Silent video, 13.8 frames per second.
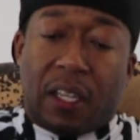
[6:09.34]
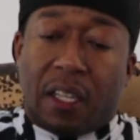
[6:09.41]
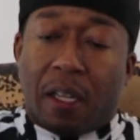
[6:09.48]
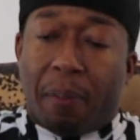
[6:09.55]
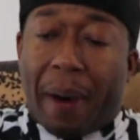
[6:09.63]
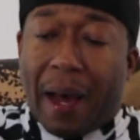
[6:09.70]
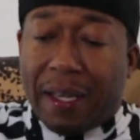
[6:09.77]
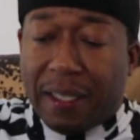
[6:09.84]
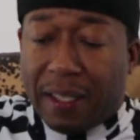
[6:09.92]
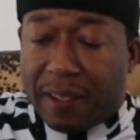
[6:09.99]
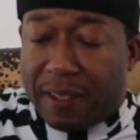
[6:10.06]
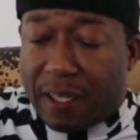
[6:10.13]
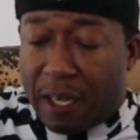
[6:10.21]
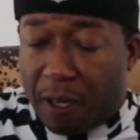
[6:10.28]
The body
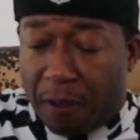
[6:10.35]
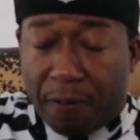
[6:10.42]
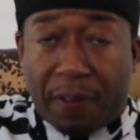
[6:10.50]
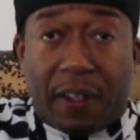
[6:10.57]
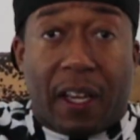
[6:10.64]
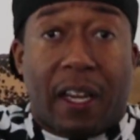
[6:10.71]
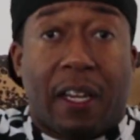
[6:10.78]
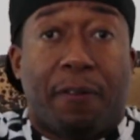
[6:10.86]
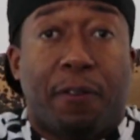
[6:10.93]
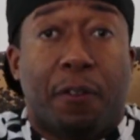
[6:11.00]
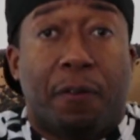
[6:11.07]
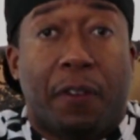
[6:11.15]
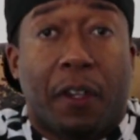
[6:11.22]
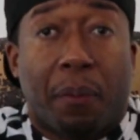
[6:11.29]
itself, and I got a
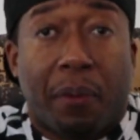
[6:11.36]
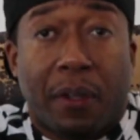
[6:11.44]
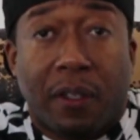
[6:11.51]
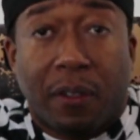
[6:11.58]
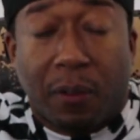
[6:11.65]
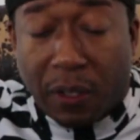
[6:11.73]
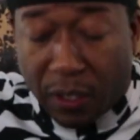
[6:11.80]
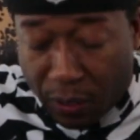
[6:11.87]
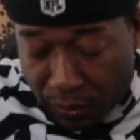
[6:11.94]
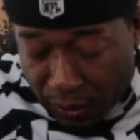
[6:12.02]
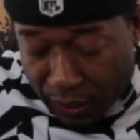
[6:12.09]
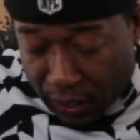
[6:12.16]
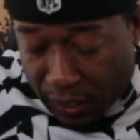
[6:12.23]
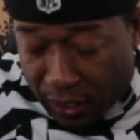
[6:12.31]
few fingerprints on here,
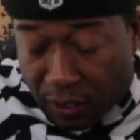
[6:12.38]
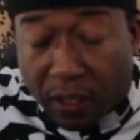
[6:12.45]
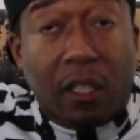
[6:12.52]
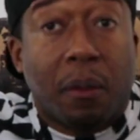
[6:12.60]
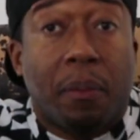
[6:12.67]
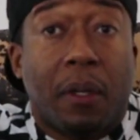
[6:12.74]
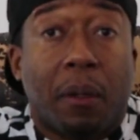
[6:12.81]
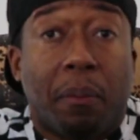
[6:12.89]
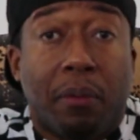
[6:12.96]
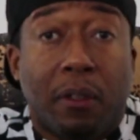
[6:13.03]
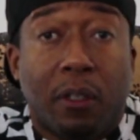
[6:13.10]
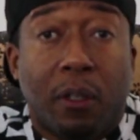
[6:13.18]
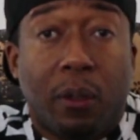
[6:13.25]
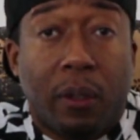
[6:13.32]
is going to be a
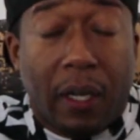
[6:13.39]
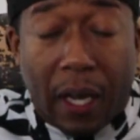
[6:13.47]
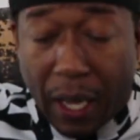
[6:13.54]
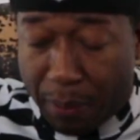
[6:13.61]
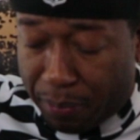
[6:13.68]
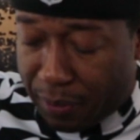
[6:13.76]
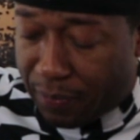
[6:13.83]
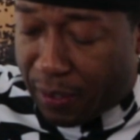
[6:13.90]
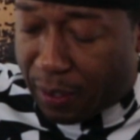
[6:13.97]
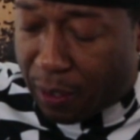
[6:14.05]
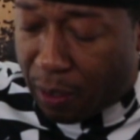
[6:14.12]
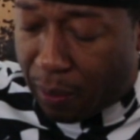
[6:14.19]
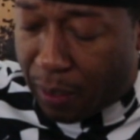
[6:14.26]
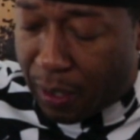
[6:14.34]
blue. I believe they
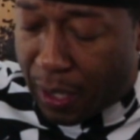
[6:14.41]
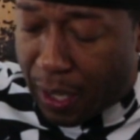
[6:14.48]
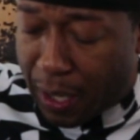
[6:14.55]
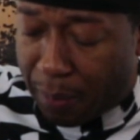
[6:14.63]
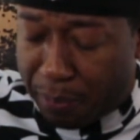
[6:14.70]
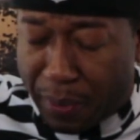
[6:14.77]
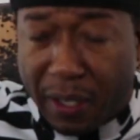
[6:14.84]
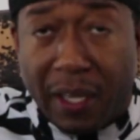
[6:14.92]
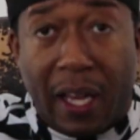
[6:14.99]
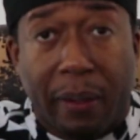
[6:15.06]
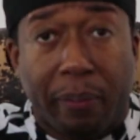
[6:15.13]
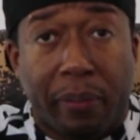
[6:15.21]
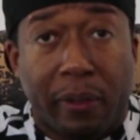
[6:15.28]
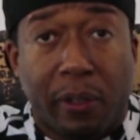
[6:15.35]
call it
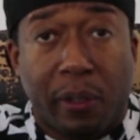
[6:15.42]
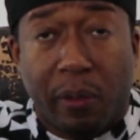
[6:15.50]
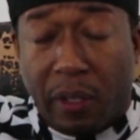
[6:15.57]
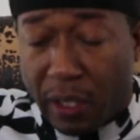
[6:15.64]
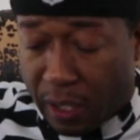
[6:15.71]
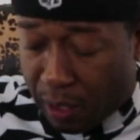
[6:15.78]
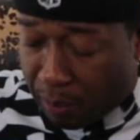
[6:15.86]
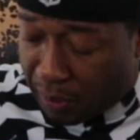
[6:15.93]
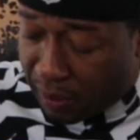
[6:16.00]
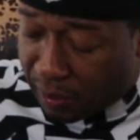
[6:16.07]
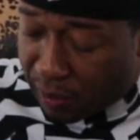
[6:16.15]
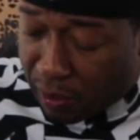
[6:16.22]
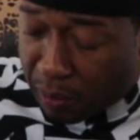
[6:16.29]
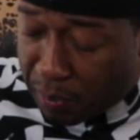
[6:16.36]
midnight blue, but
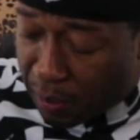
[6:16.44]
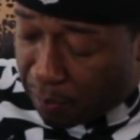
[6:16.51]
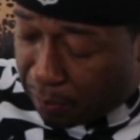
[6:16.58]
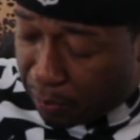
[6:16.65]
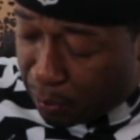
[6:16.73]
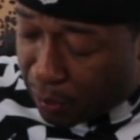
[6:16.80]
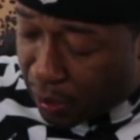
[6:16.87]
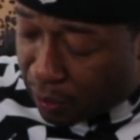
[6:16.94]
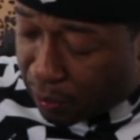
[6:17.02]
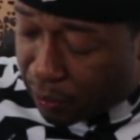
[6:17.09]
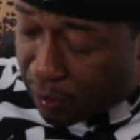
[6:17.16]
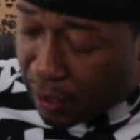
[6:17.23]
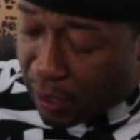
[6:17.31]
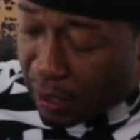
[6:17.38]
it's going to be a blue color.
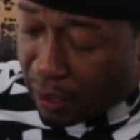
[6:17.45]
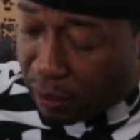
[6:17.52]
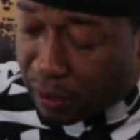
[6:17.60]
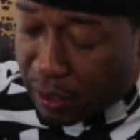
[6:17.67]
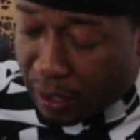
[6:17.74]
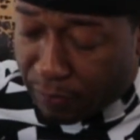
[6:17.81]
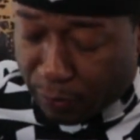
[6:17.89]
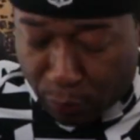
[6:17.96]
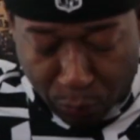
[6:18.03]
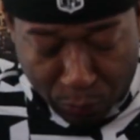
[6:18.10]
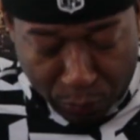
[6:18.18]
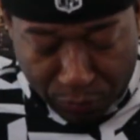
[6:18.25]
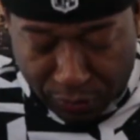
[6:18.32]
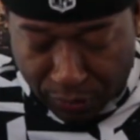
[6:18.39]
And you're going to have the
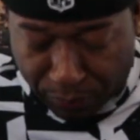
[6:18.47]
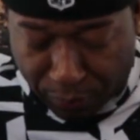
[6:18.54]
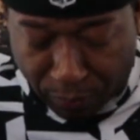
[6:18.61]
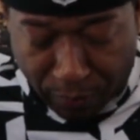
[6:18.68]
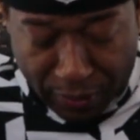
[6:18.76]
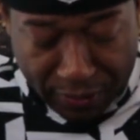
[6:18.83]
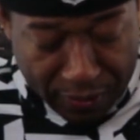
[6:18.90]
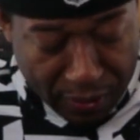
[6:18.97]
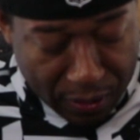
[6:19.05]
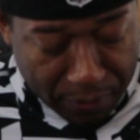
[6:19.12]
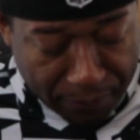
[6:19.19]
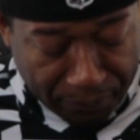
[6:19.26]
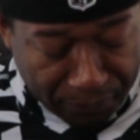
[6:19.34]
Google symbol right there.